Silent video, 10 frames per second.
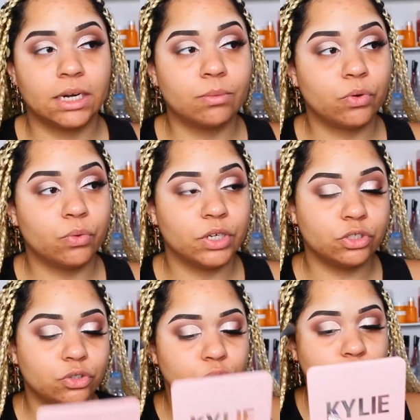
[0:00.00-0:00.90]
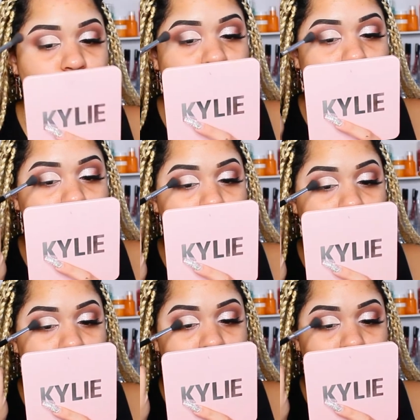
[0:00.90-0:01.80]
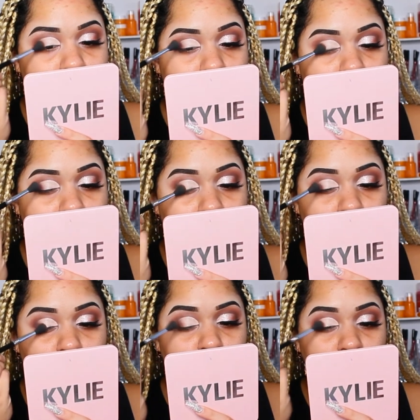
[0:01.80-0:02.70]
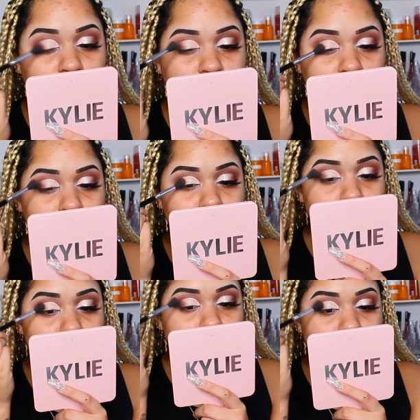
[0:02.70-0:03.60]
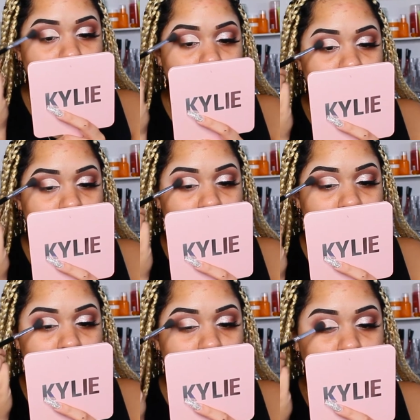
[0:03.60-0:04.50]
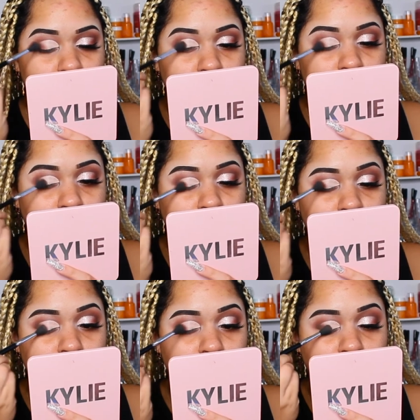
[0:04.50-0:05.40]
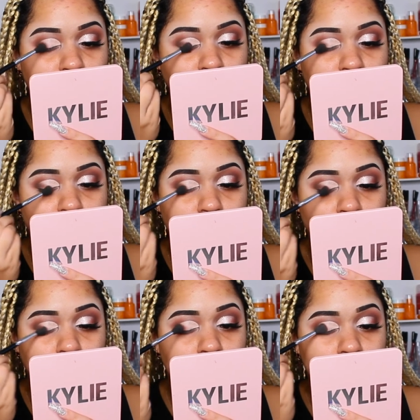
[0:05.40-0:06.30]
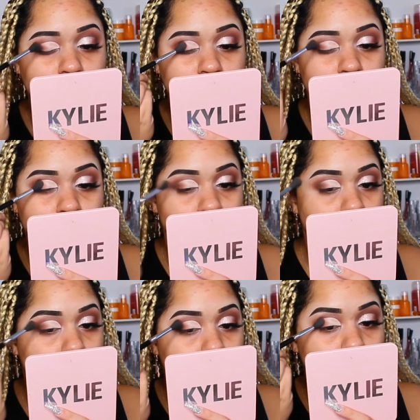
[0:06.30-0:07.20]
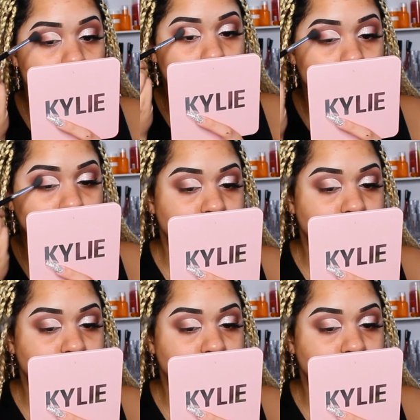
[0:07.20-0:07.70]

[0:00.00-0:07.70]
I'm going to apply some of that to the outer part because I've been loving doing this because it's just a nice gradient, you know?